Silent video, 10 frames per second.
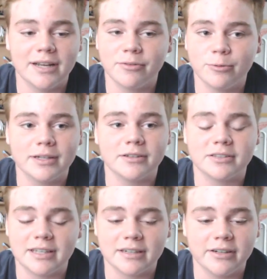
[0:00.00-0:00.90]
Everyone
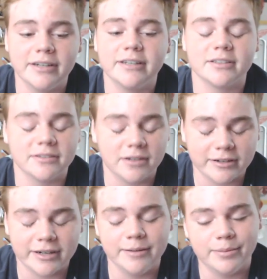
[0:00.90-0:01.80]
else in that clan is all
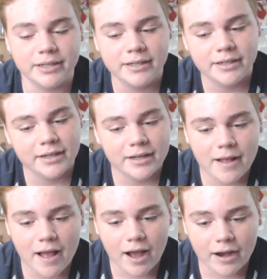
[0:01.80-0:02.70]
right, but
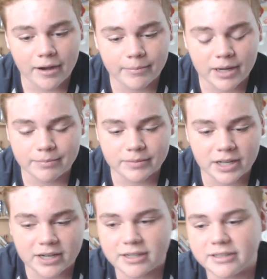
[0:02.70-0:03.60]
I'm
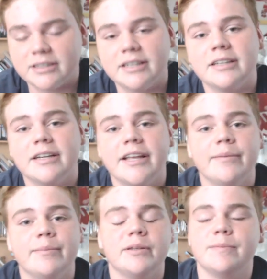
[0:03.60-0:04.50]
not gonna say the
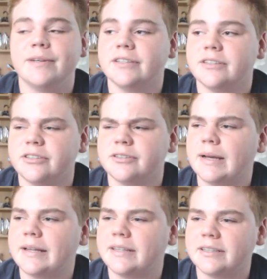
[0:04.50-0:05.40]
name because
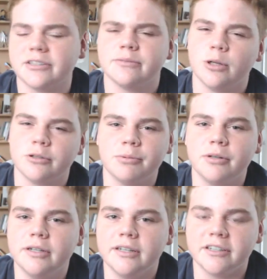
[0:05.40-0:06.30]
I think there's
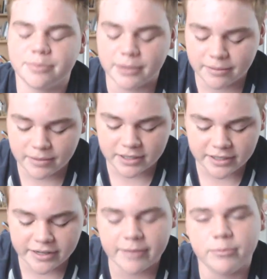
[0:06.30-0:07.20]
multiple leaders, but I'm not
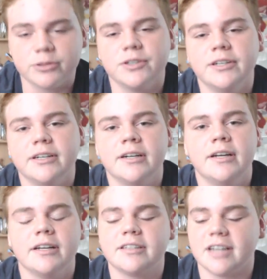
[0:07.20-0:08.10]
gonna name which leader
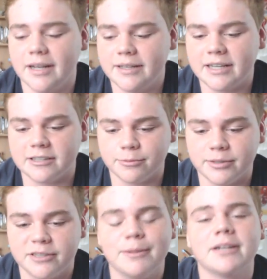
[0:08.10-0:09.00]
because that's
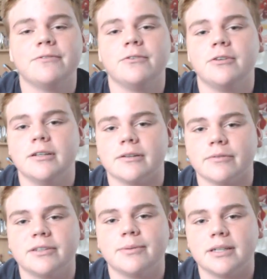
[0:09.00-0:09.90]
respectful and
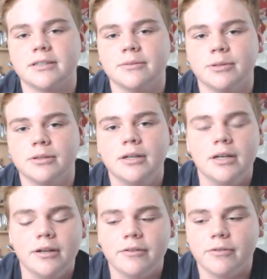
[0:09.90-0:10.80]
responsible
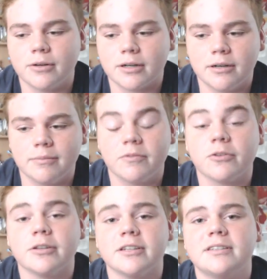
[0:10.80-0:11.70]

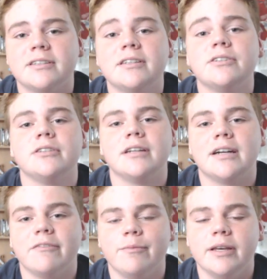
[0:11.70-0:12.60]
for this decision that
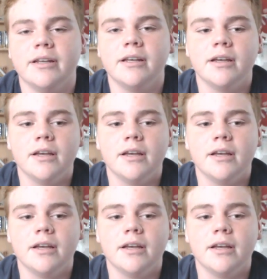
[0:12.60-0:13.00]
I've made.